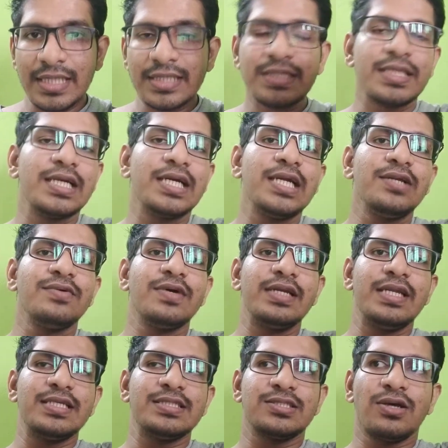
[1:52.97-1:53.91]
third
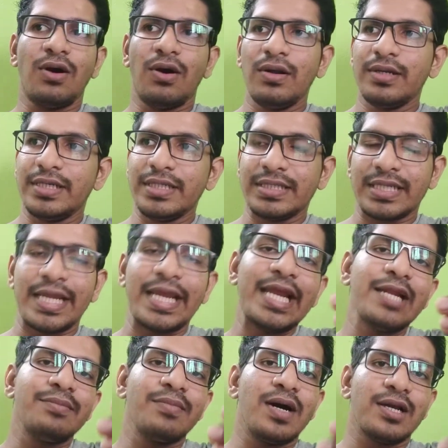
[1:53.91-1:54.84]
one is called
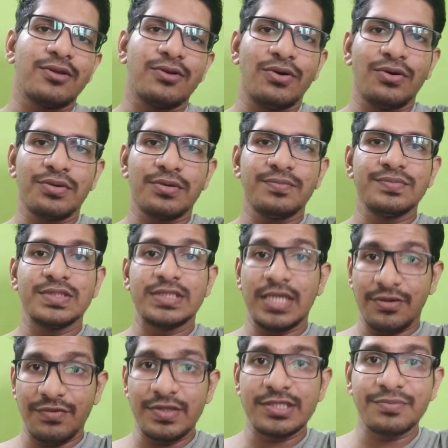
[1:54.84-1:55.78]
trademark or
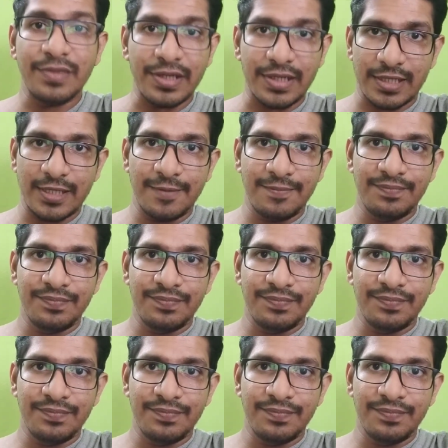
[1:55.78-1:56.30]
service mark.